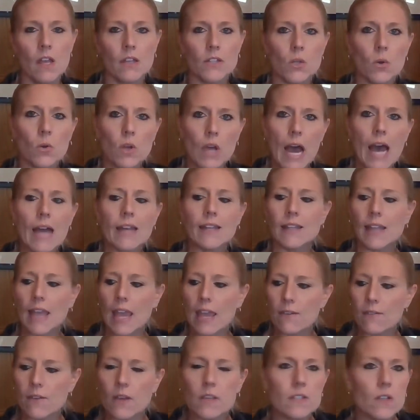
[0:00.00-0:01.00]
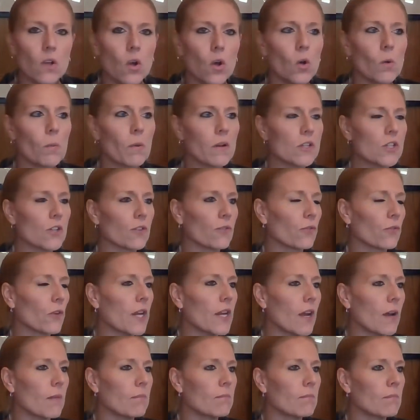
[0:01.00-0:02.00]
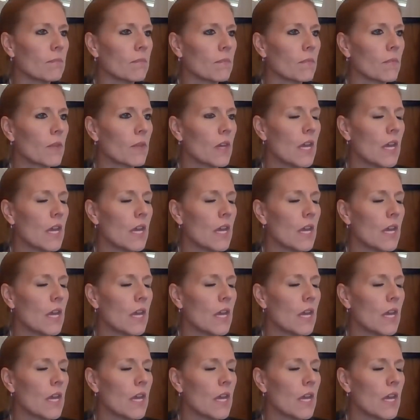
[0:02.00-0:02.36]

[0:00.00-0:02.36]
So God gave us a whole bunch of freedom,